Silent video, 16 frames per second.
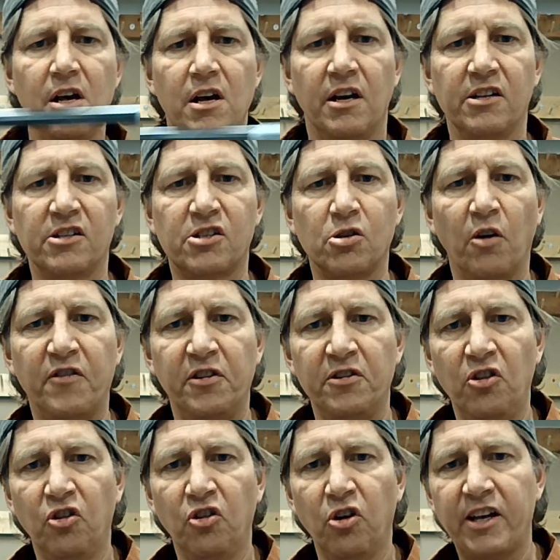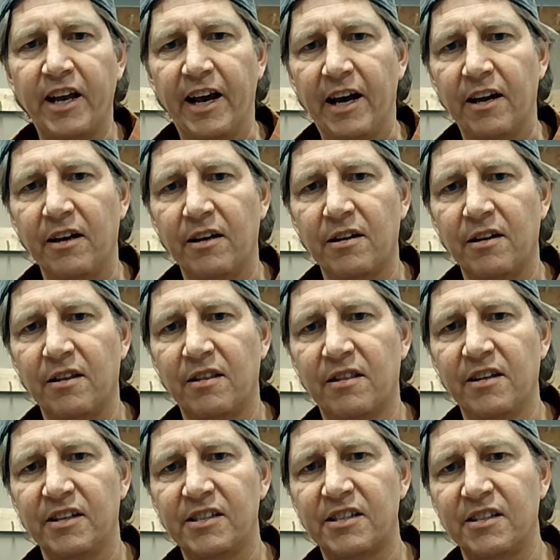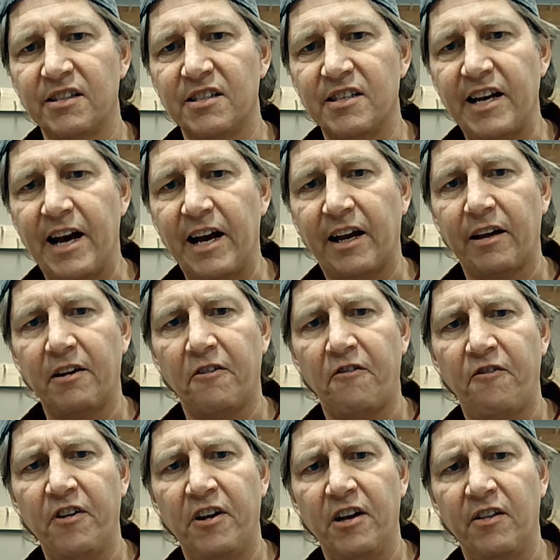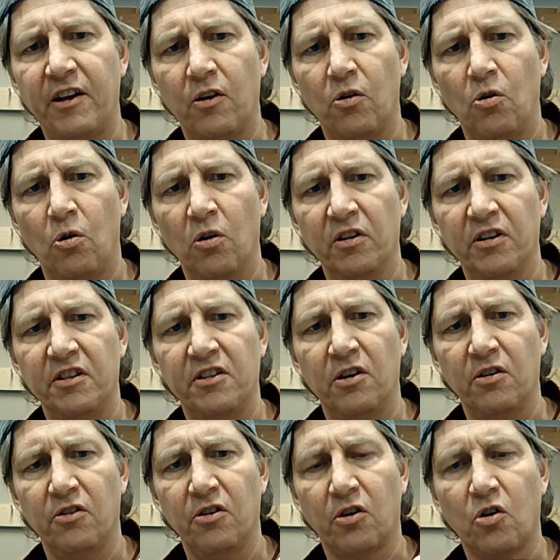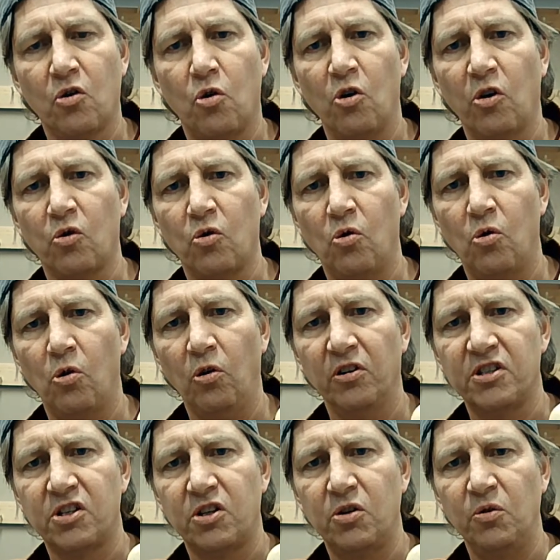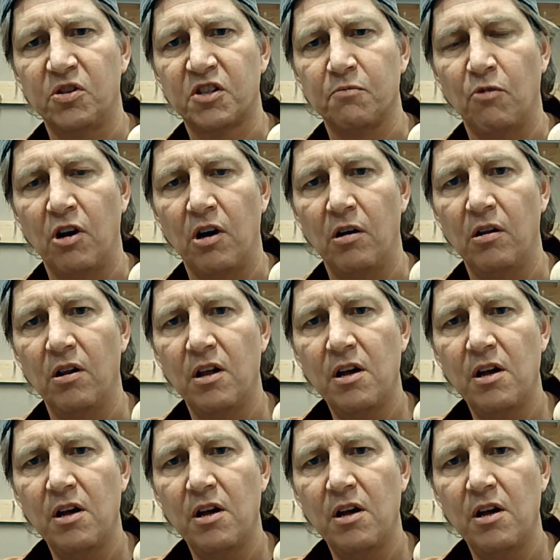And so if you look at it, this is not going to fit in that hole. The cork hole is too small.